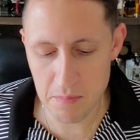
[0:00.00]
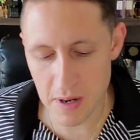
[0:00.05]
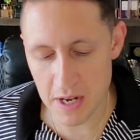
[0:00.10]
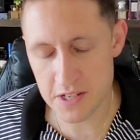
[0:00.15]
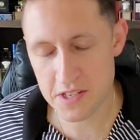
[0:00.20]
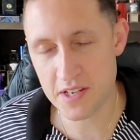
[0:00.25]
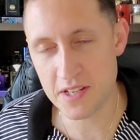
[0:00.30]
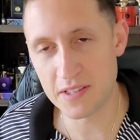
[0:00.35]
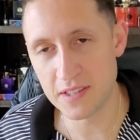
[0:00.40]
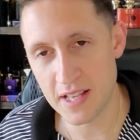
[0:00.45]

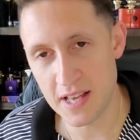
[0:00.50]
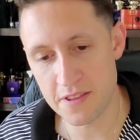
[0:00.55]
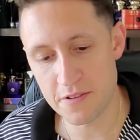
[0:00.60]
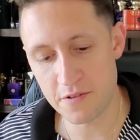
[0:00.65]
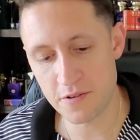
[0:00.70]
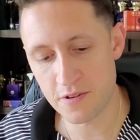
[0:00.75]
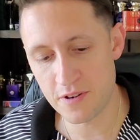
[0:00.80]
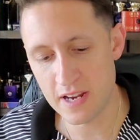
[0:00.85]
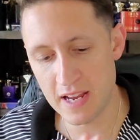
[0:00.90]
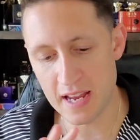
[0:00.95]
musk,
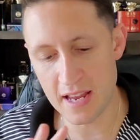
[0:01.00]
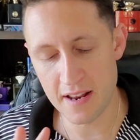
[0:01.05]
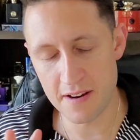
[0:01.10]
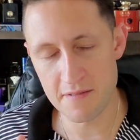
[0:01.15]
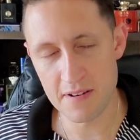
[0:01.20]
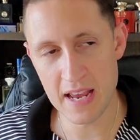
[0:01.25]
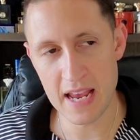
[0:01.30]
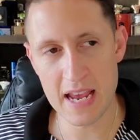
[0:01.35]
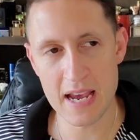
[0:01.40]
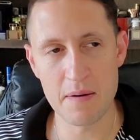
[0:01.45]
leather,
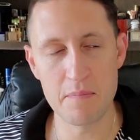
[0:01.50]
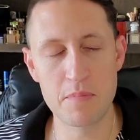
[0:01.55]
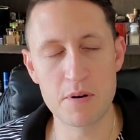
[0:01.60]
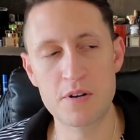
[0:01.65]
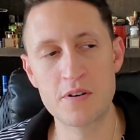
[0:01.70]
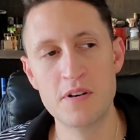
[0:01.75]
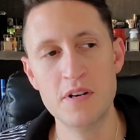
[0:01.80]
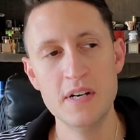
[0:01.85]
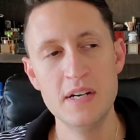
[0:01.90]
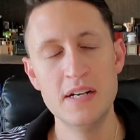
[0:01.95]
and
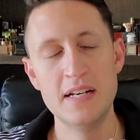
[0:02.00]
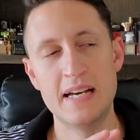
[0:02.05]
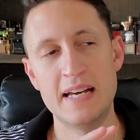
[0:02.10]
amber.